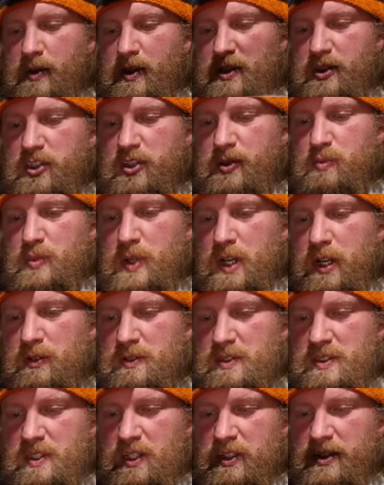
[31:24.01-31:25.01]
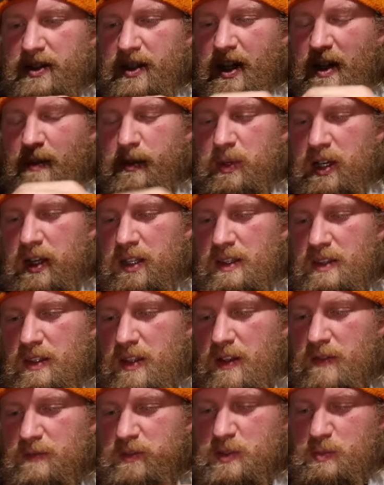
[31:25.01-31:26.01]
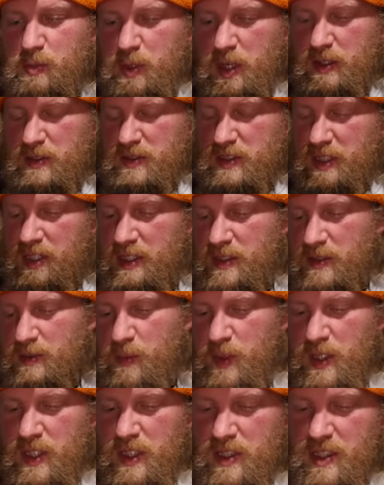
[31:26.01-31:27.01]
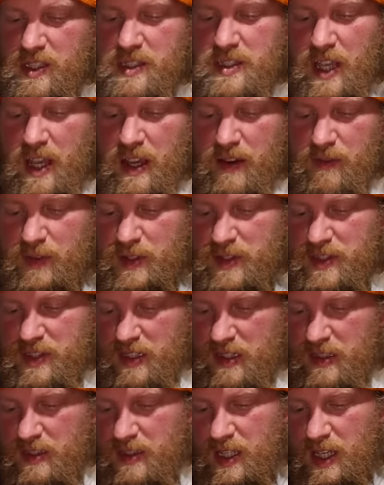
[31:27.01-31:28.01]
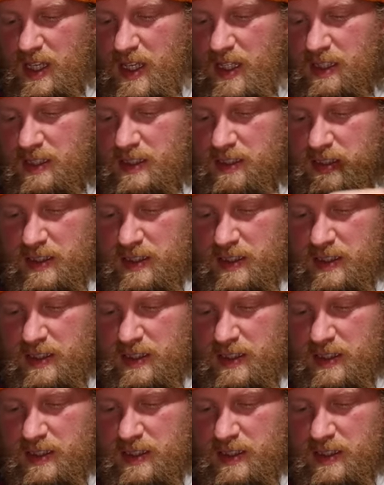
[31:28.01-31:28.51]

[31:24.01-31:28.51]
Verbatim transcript: The sprouts on top. I love sprouts. I We eat these every single day.